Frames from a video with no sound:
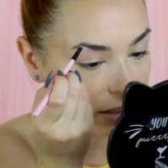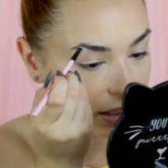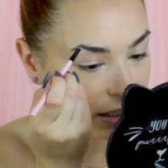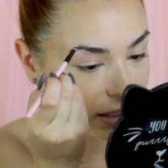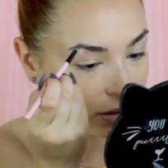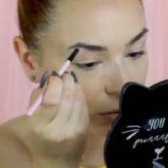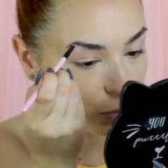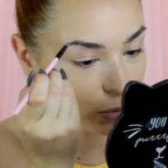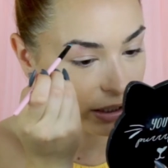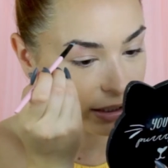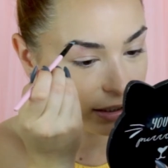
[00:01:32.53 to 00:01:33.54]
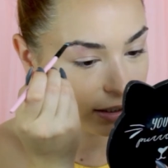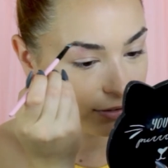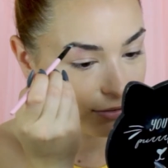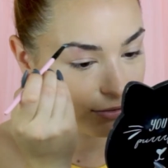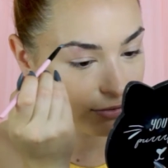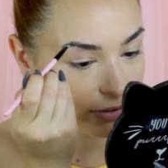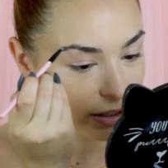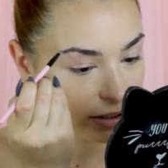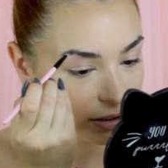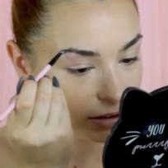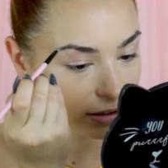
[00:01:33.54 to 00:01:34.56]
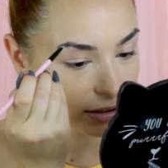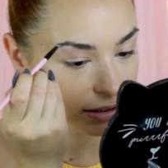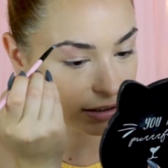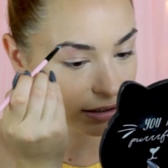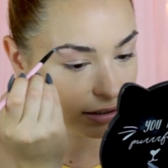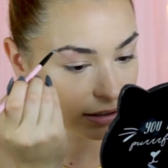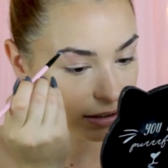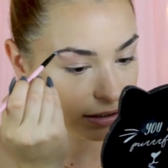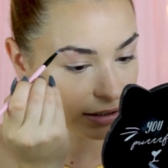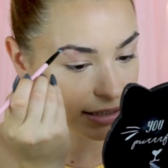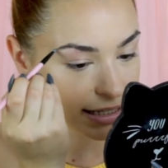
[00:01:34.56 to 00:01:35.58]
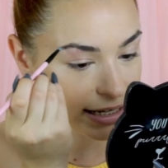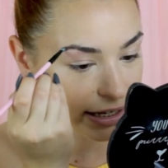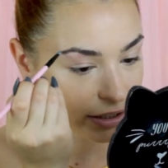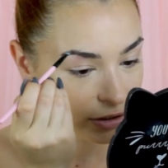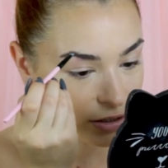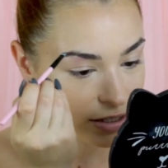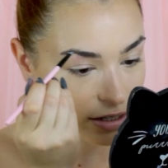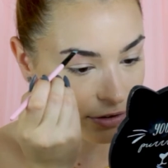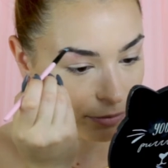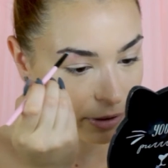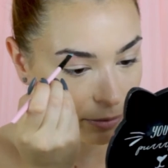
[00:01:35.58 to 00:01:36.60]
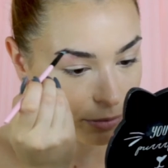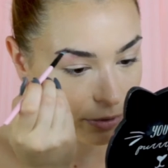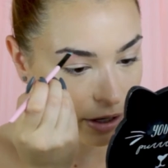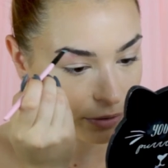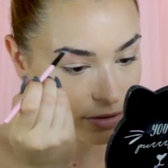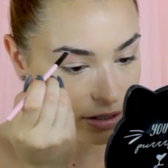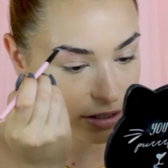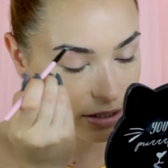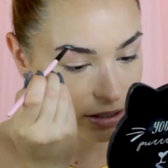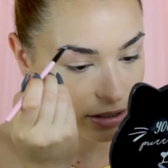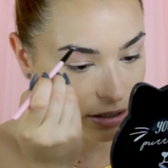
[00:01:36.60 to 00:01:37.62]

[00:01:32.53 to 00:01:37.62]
and quickly fill the tails of my brows.